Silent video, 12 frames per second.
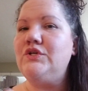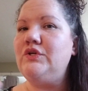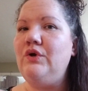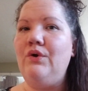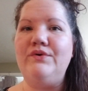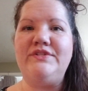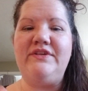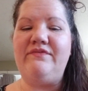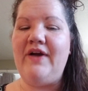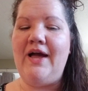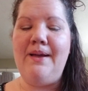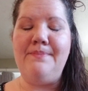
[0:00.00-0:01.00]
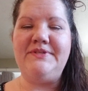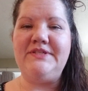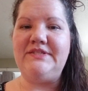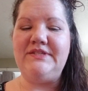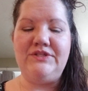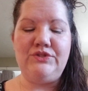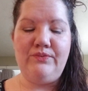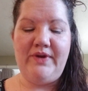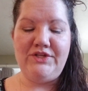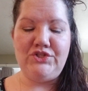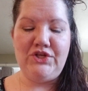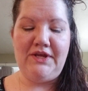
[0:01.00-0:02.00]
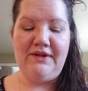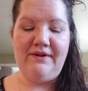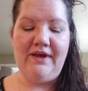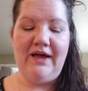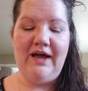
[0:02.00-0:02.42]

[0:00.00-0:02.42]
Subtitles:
cozy vibes situation.